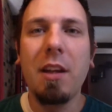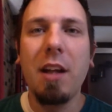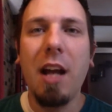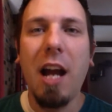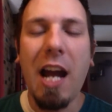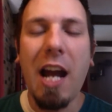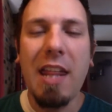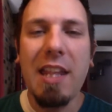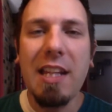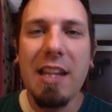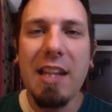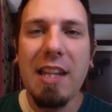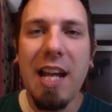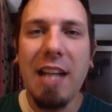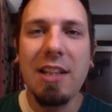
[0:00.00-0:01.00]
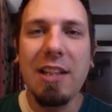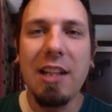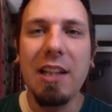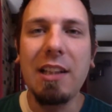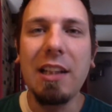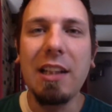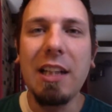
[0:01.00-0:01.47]
I think that that's going to
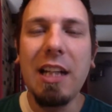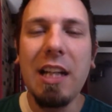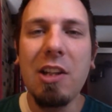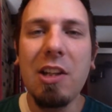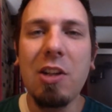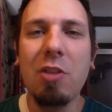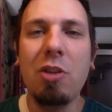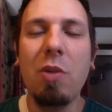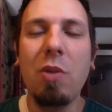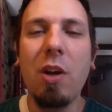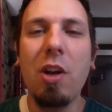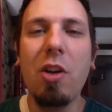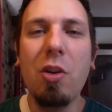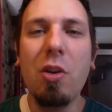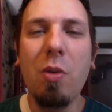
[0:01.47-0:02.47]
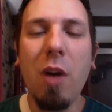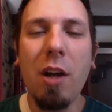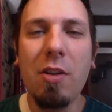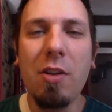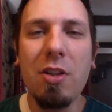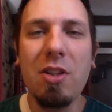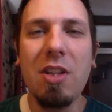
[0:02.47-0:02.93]
lead you to a new
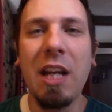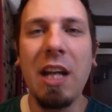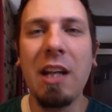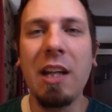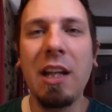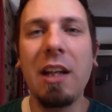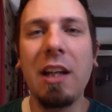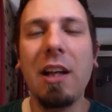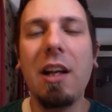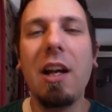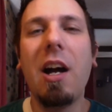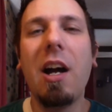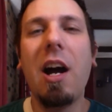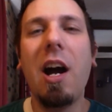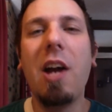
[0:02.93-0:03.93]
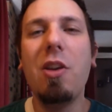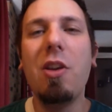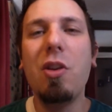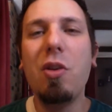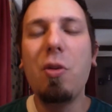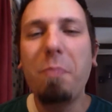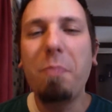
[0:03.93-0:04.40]
understanding, a
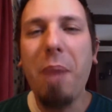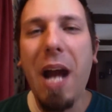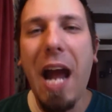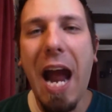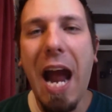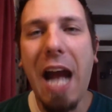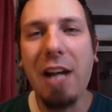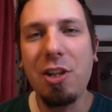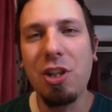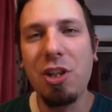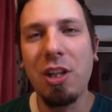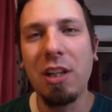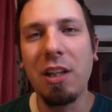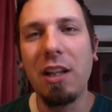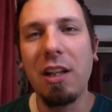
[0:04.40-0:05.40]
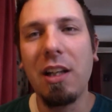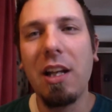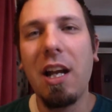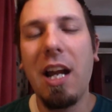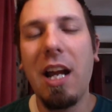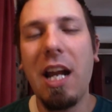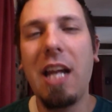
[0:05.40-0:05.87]
new passion,
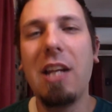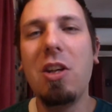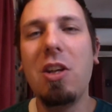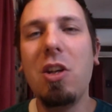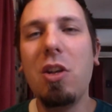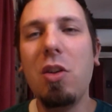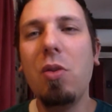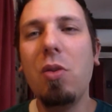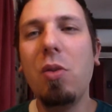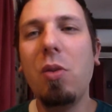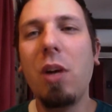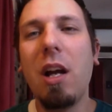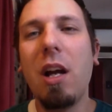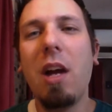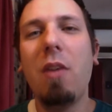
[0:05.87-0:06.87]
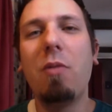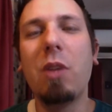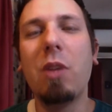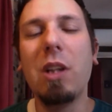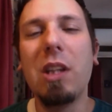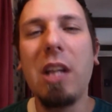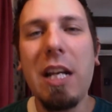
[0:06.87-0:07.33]
a new
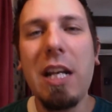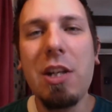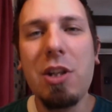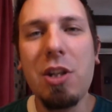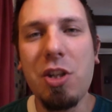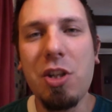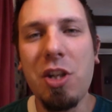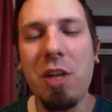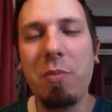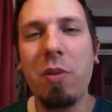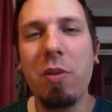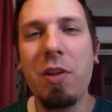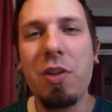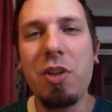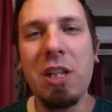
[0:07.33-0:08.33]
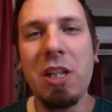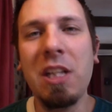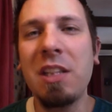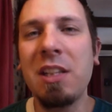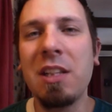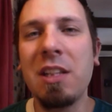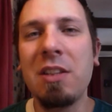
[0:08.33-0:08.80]
relationship with
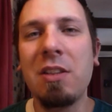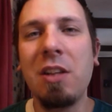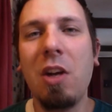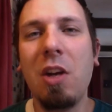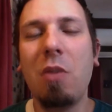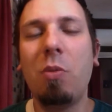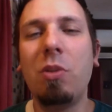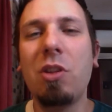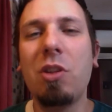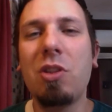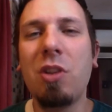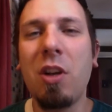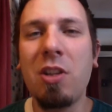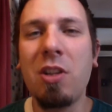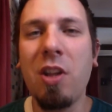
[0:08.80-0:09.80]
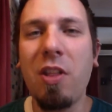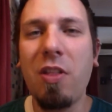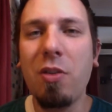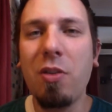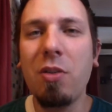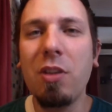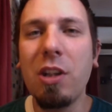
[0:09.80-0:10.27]
Jesus when you start to
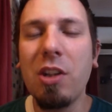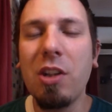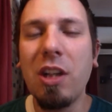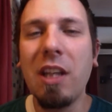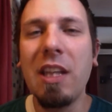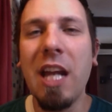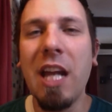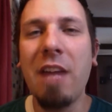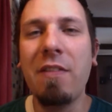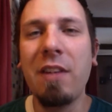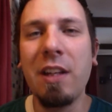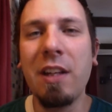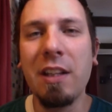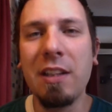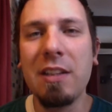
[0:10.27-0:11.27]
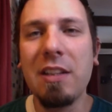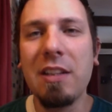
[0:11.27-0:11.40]
thoroughly look at the evidence